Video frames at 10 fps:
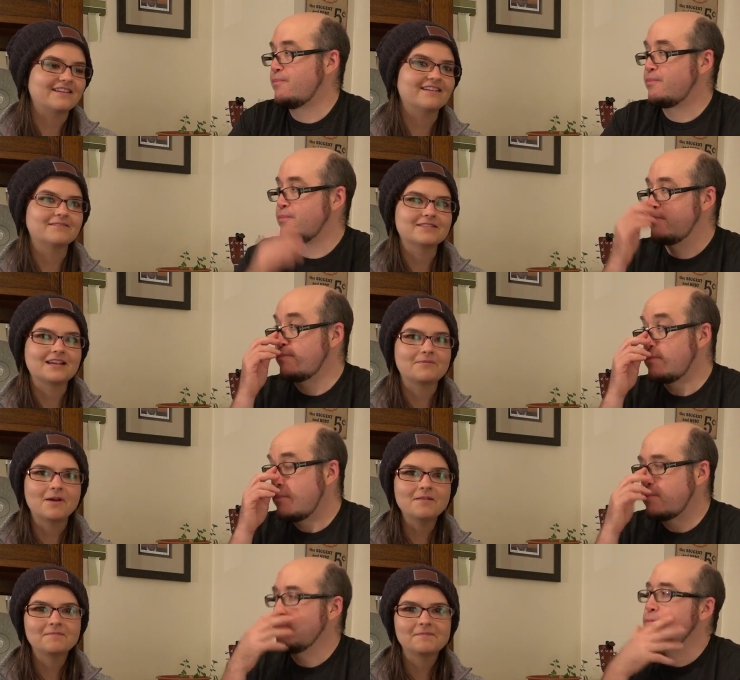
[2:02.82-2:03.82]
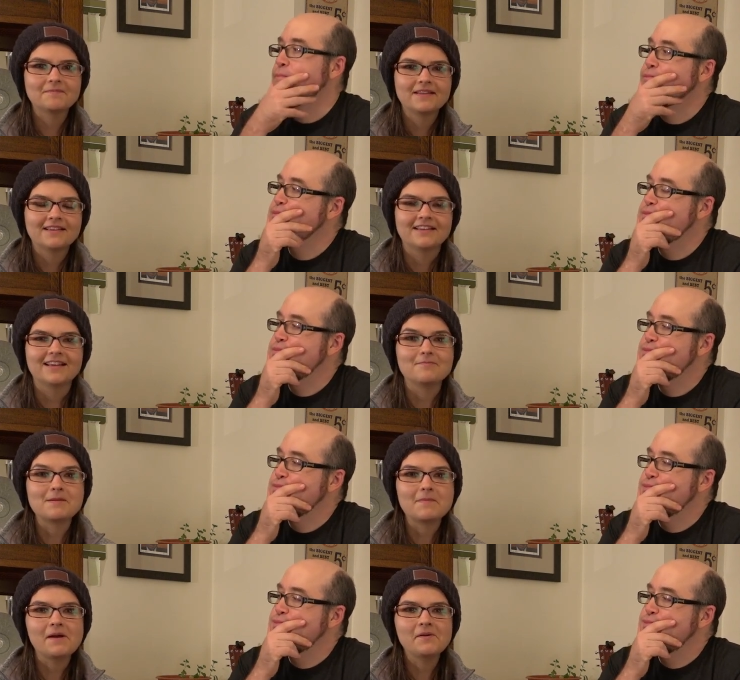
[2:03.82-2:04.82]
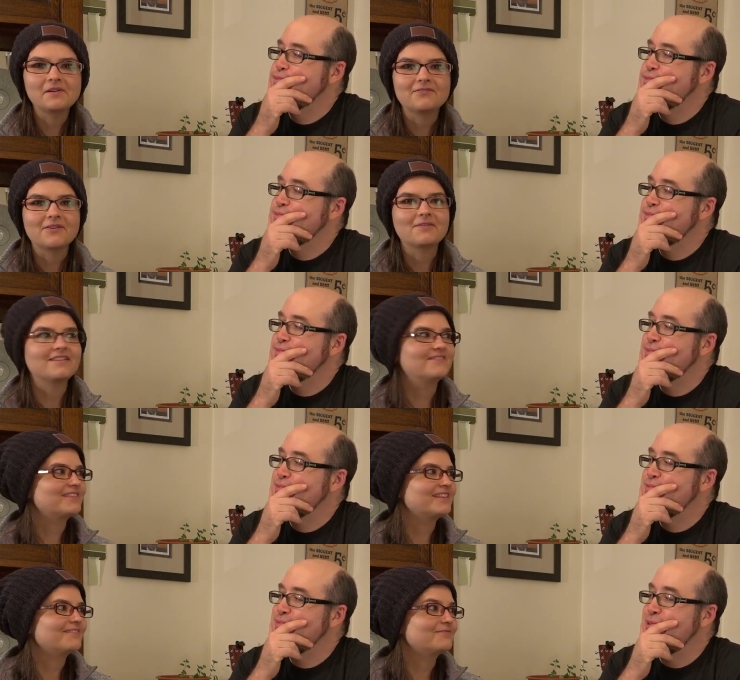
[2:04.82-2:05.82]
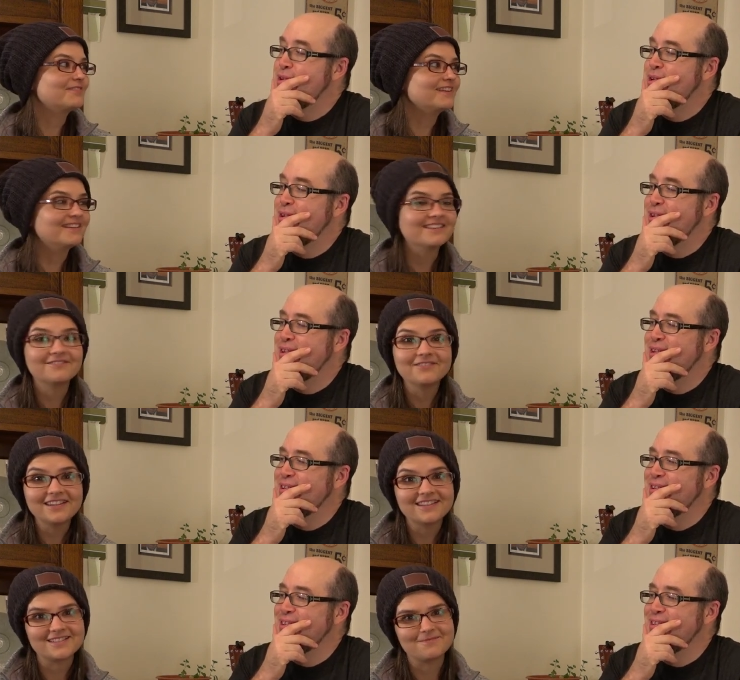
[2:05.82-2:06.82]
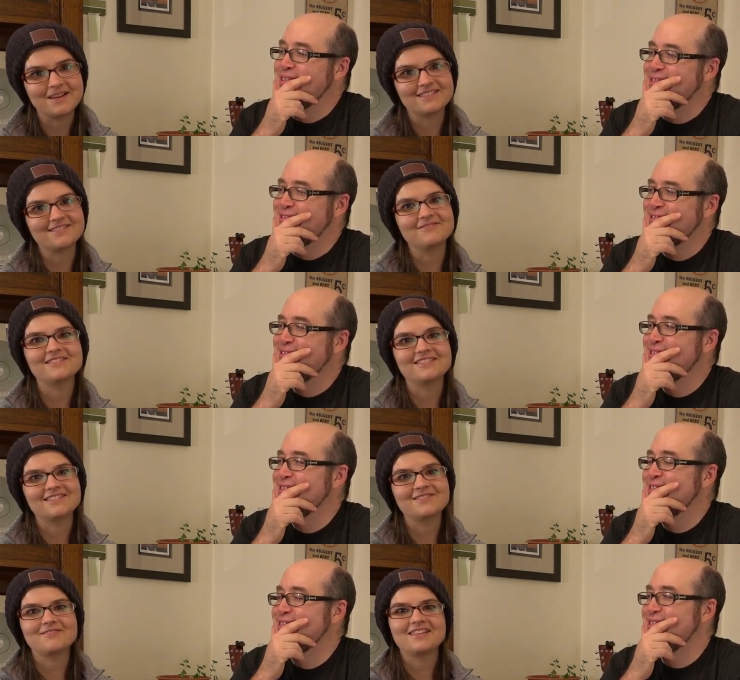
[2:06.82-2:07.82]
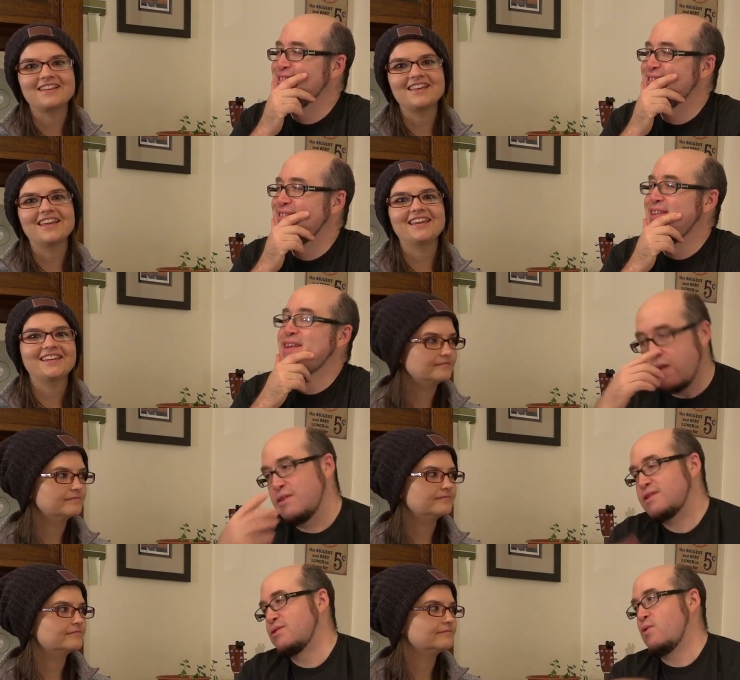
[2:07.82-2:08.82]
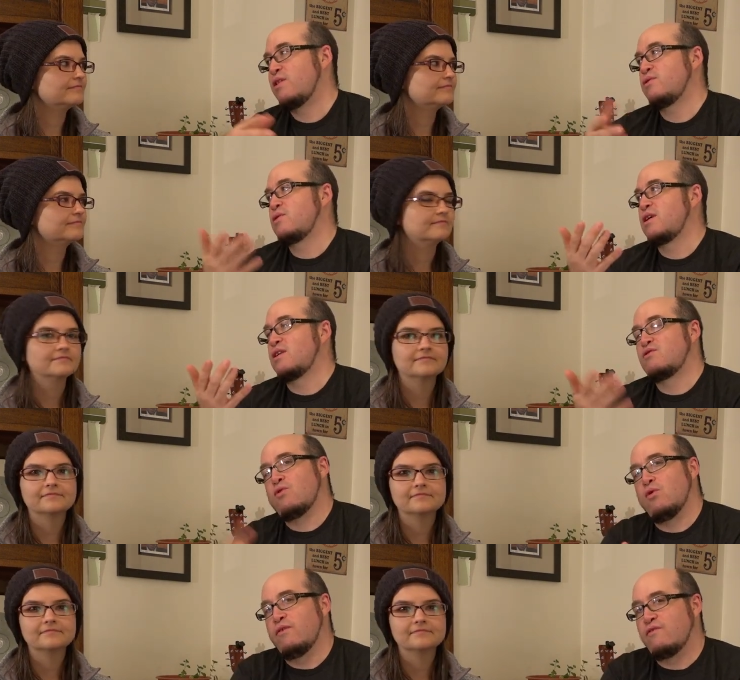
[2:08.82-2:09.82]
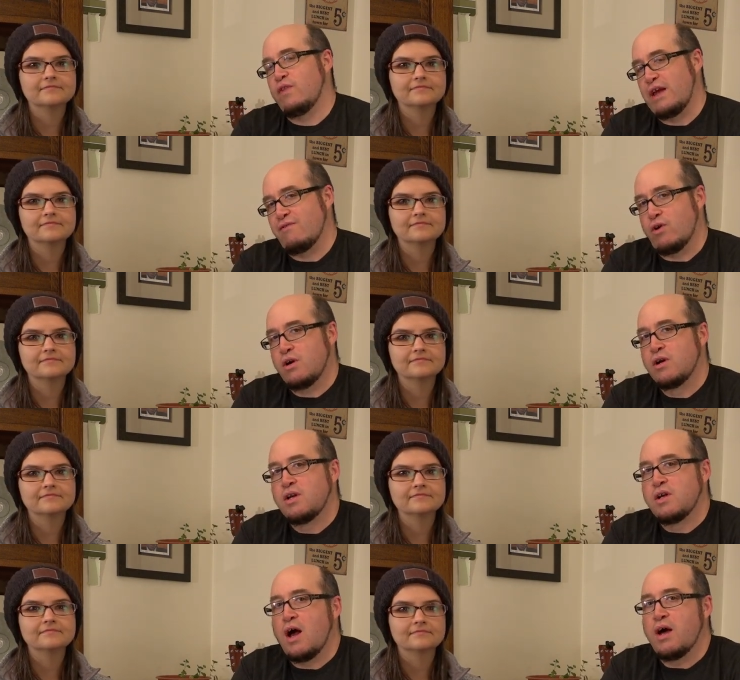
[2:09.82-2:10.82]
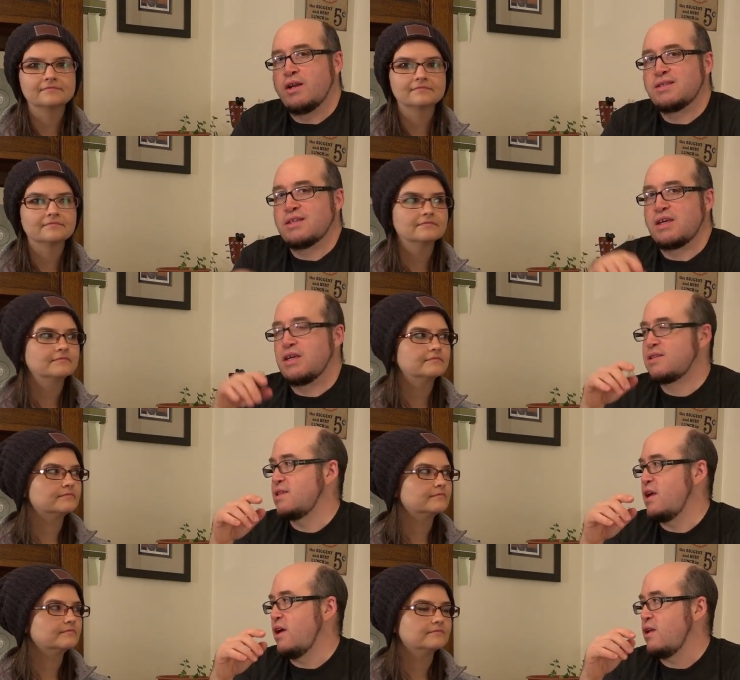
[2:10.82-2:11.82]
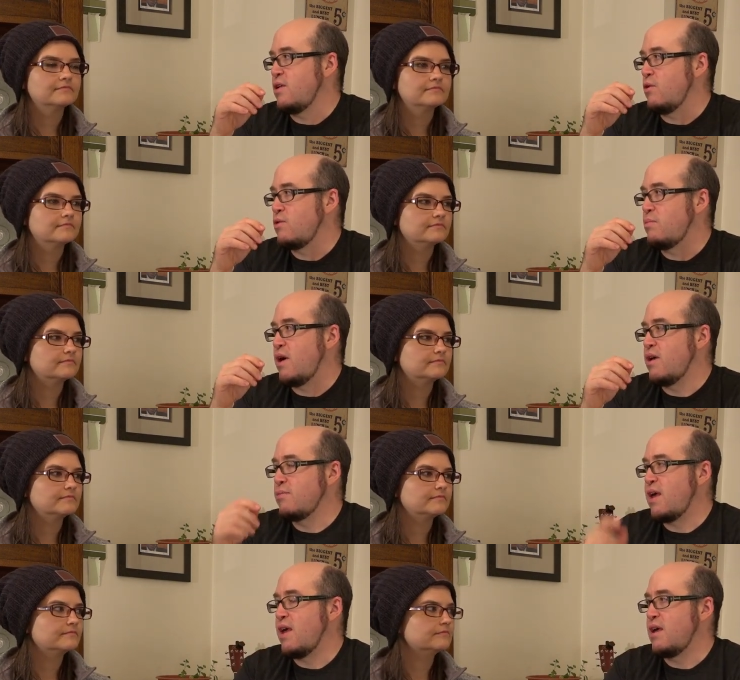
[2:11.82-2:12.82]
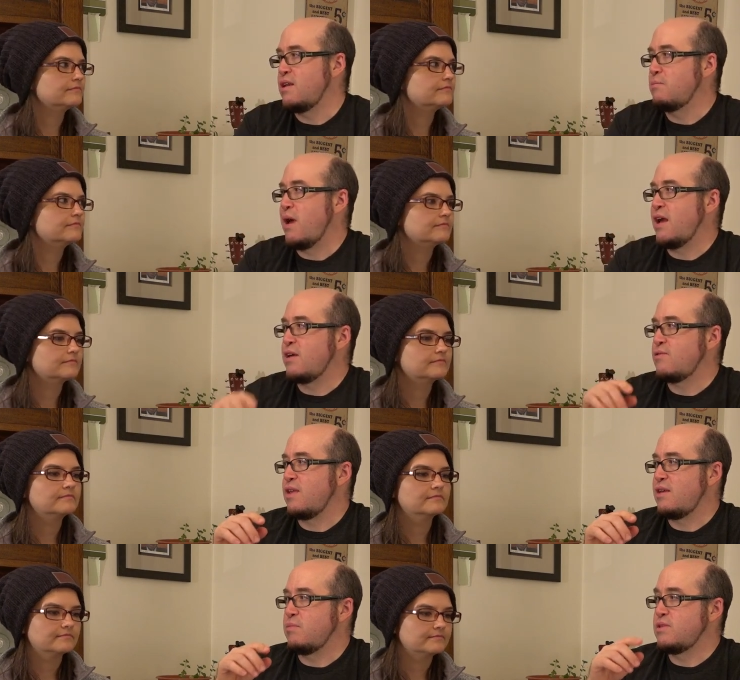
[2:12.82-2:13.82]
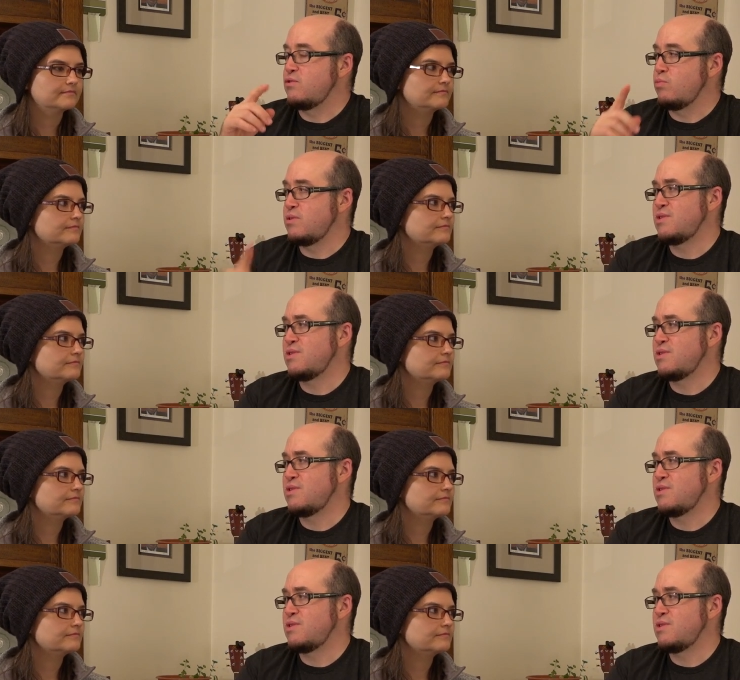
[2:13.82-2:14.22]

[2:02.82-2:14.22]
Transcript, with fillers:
Speaker 1: here, I was like, well, gotta make my own if I want it really, really, really spicy, which is the way that I like it.
Speaker 2: And this is a way that you can control the flavor. Honestly, it's not you know you buy them canned and packaged. They can be super